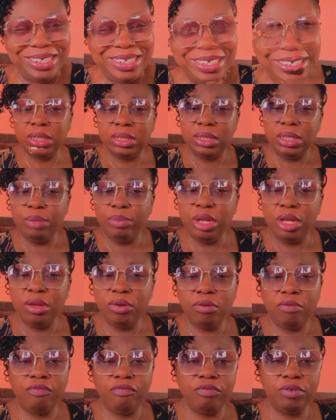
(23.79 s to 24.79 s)
What is the
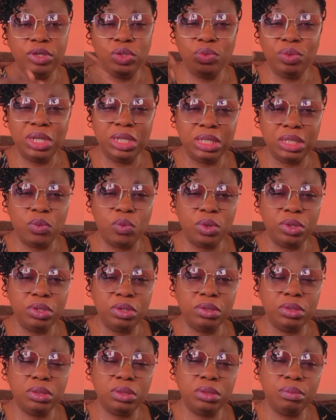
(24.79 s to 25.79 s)
meaning of unity? What
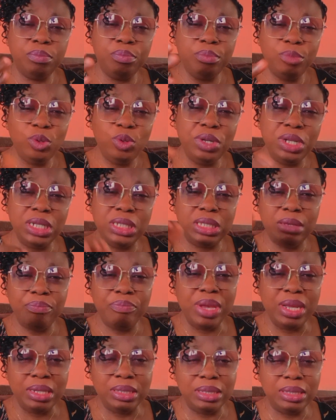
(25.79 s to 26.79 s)
does unity
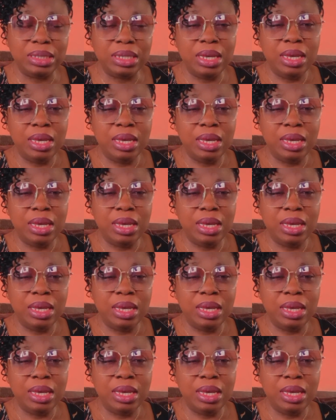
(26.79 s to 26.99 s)
means?